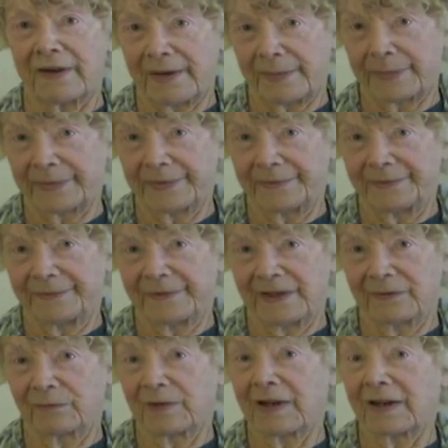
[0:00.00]
up
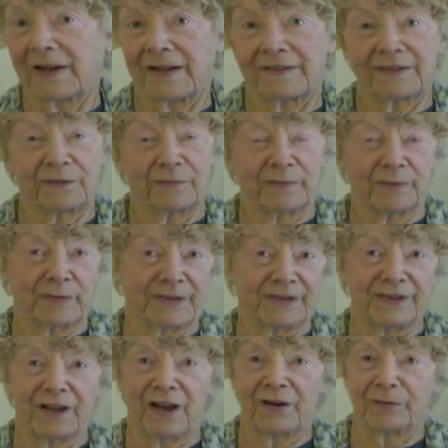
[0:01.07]
and realized that it was
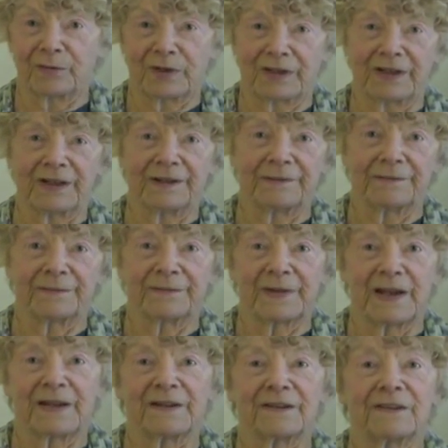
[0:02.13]
not working.
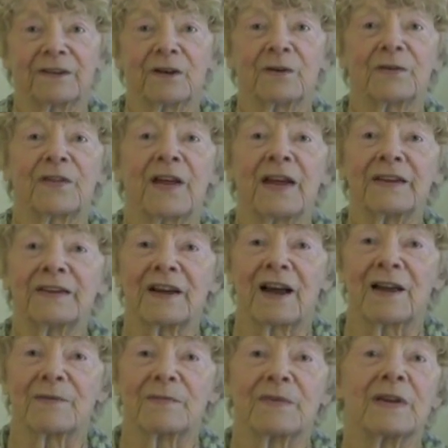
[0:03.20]
And so that
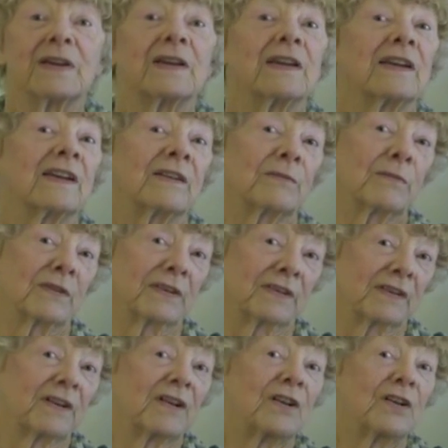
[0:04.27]
time, it
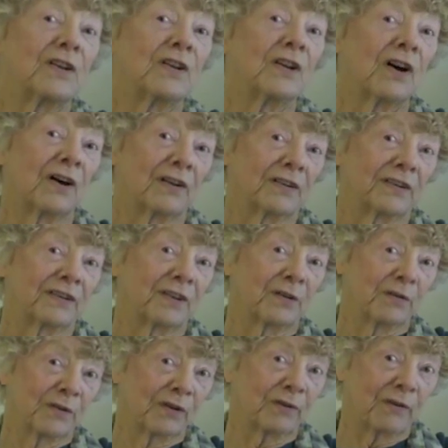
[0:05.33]
was not
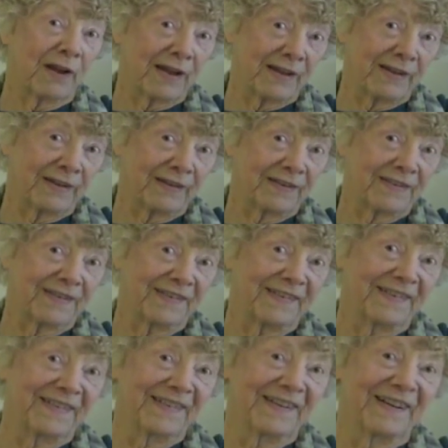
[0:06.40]
so great.
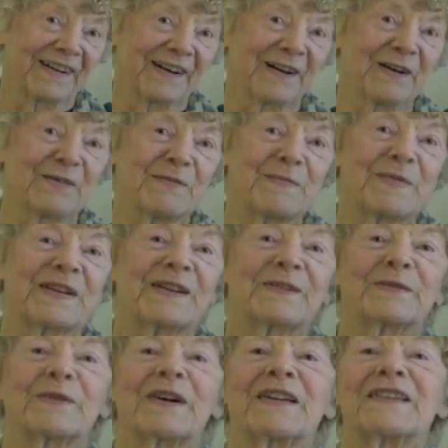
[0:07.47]
But
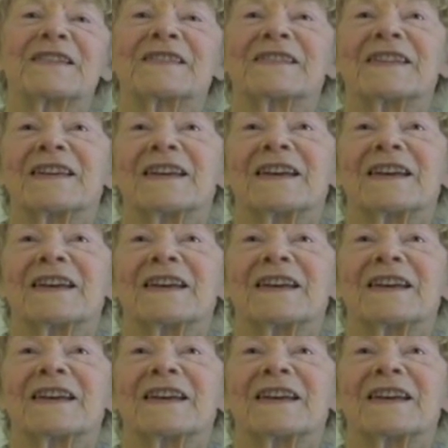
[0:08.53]
it was